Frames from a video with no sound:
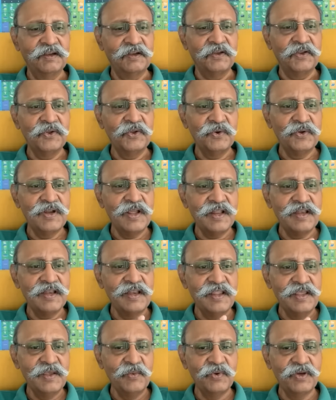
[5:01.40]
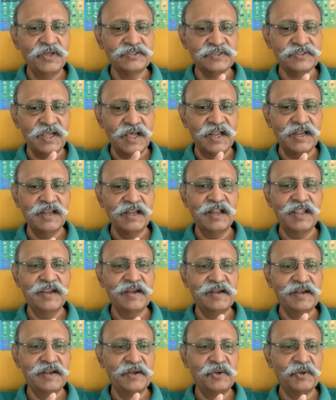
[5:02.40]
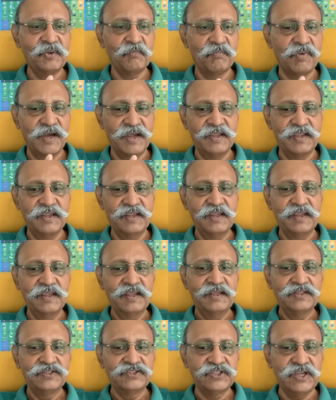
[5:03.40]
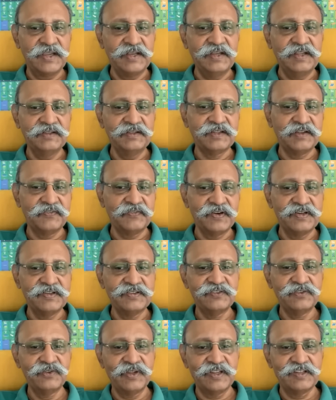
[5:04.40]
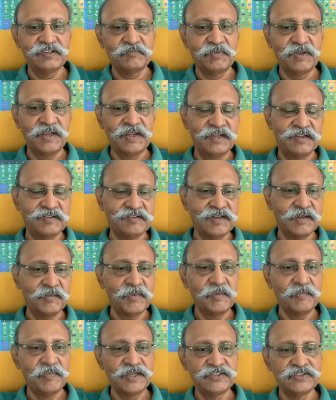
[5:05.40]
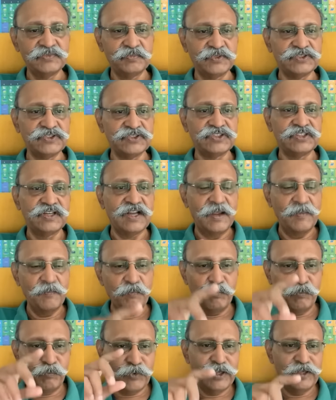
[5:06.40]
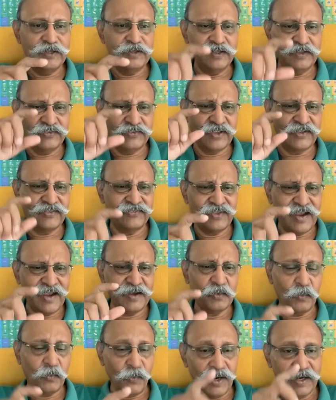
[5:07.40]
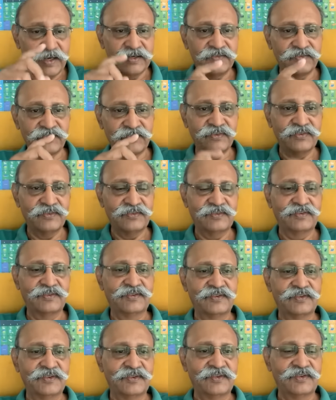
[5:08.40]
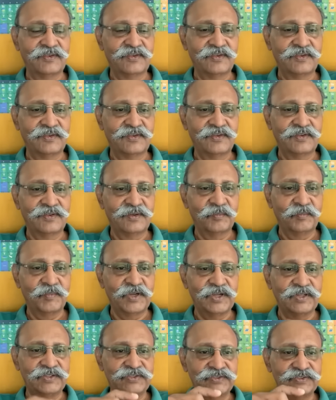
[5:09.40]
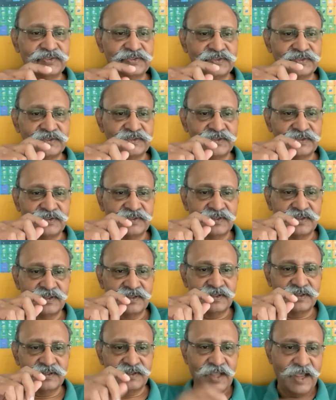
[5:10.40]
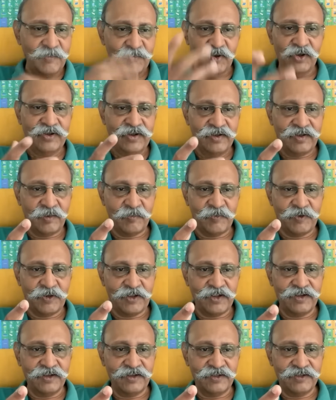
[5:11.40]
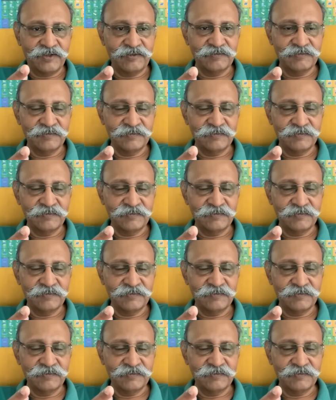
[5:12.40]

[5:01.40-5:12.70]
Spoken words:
New Delhi was unlikely to buy Chinese efforts to explain Islamabad's position. I'm putting his exact words because I'm not interpreting it.